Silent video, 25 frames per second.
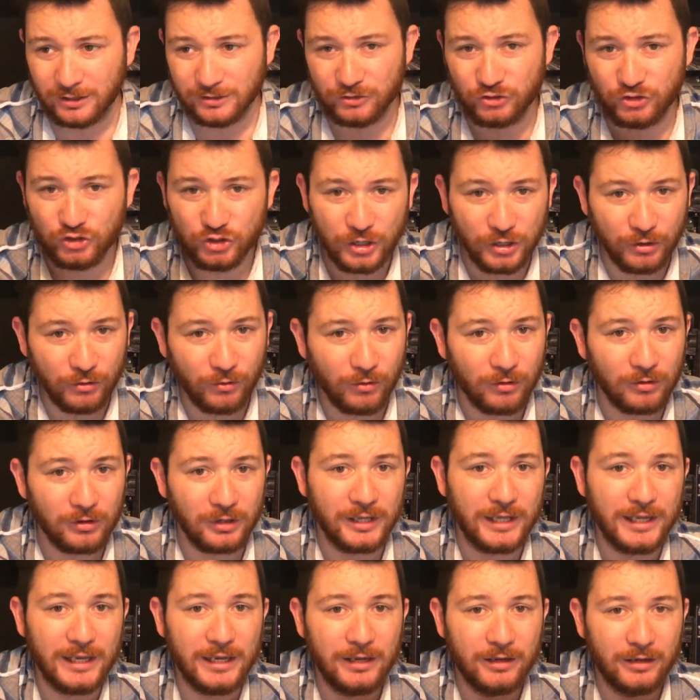
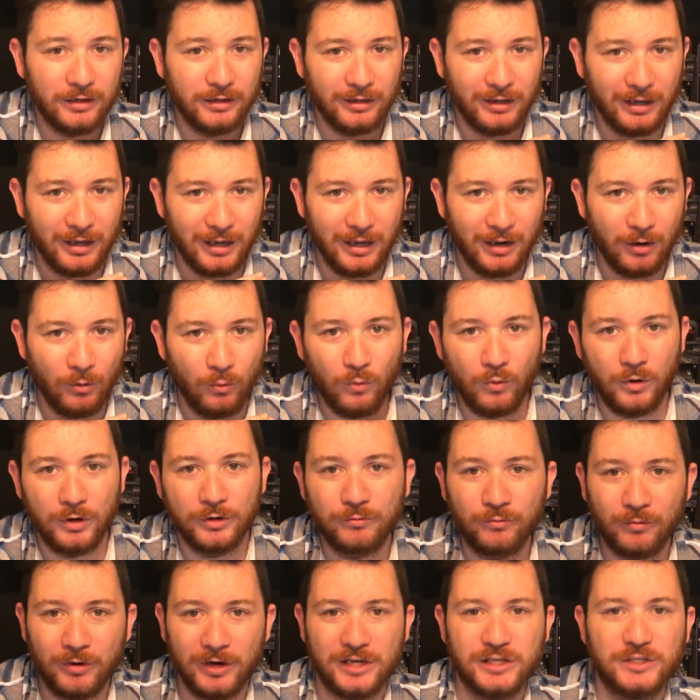generally
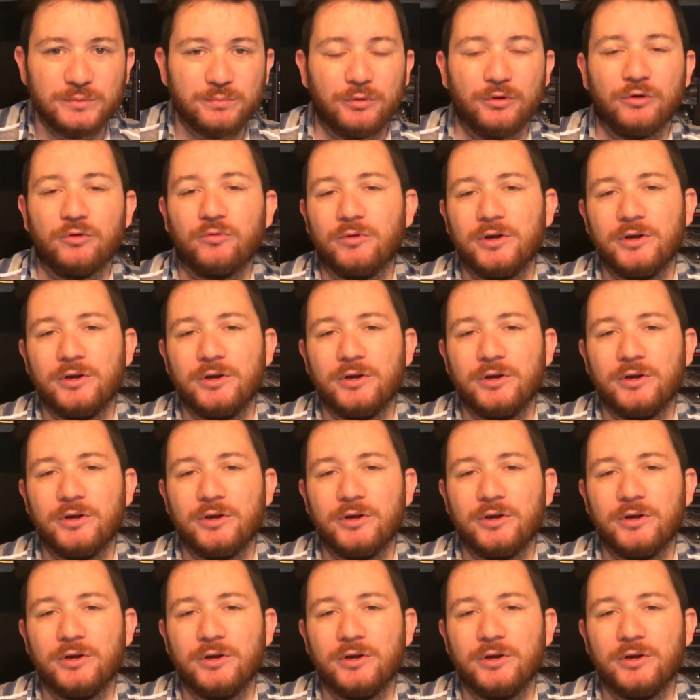one race per